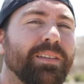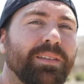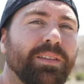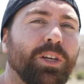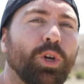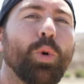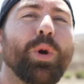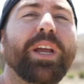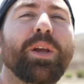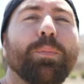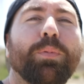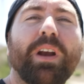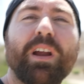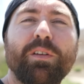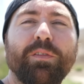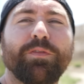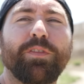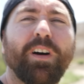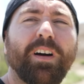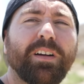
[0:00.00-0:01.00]
The quick
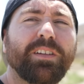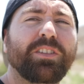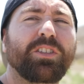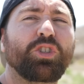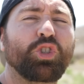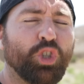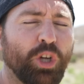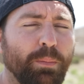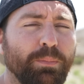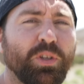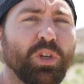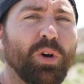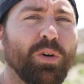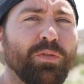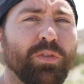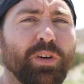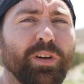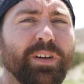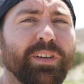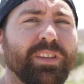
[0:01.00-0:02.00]
brown fox jumps
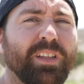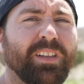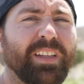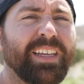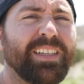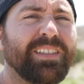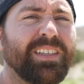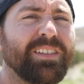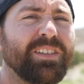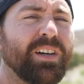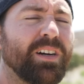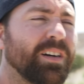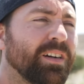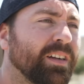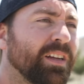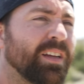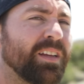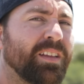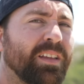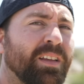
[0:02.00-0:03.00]
over the lazy dog.